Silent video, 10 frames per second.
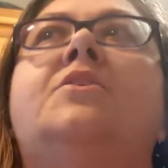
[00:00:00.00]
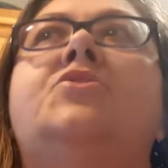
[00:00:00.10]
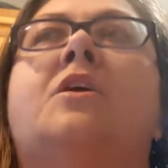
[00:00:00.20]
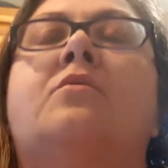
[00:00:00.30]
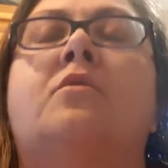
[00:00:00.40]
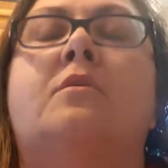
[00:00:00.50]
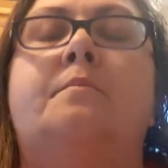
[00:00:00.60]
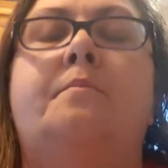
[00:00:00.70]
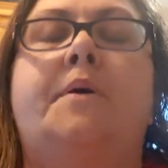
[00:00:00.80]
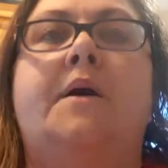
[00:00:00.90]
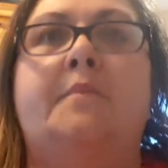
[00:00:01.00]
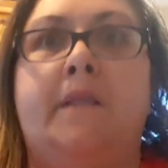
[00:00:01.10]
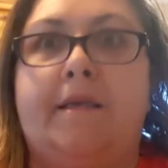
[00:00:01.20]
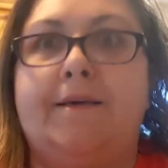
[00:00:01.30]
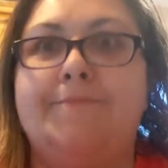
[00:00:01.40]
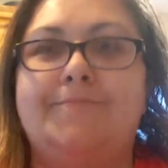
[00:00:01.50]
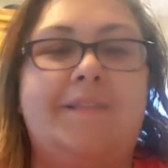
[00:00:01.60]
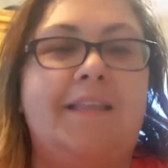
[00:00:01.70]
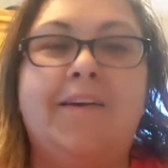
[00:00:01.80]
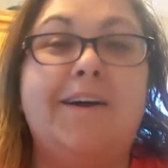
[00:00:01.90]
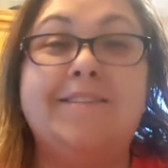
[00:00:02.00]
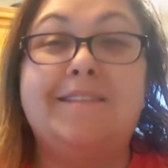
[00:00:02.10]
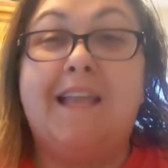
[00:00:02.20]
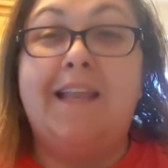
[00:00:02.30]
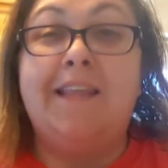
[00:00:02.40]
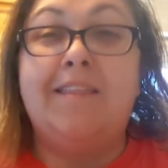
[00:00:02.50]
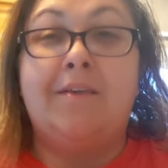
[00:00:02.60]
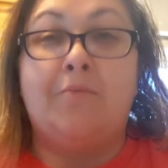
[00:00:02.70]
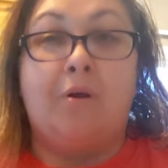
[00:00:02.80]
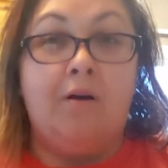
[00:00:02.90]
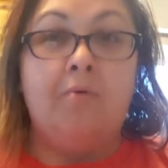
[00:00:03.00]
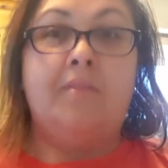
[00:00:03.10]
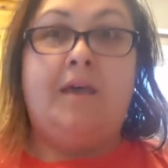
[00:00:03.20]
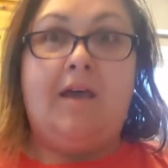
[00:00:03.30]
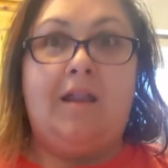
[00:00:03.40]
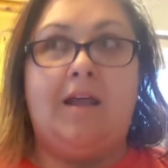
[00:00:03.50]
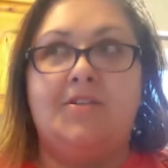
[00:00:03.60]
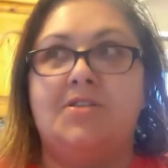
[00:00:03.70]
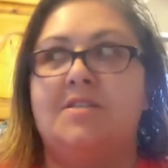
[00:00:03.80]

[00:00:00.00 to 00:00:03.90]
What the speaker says: the general public. Not anything wrong with that.